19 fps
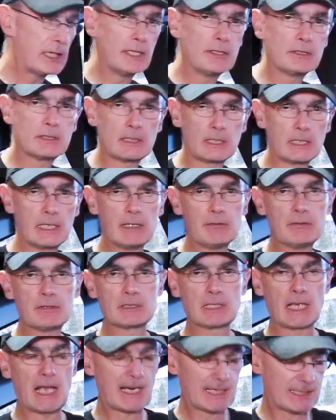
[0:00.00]
into the
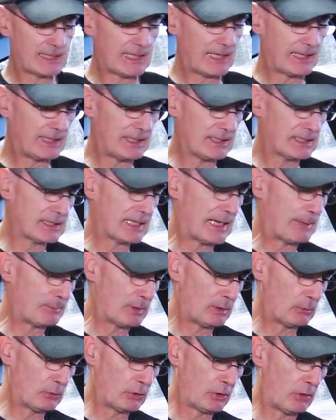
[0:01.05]
levers, accidentally
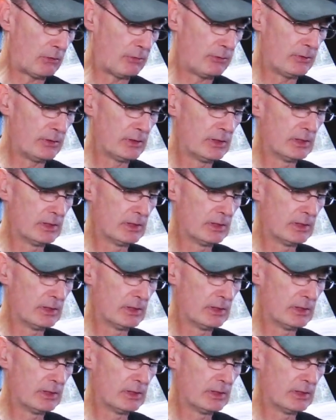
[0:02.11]
snapping one off,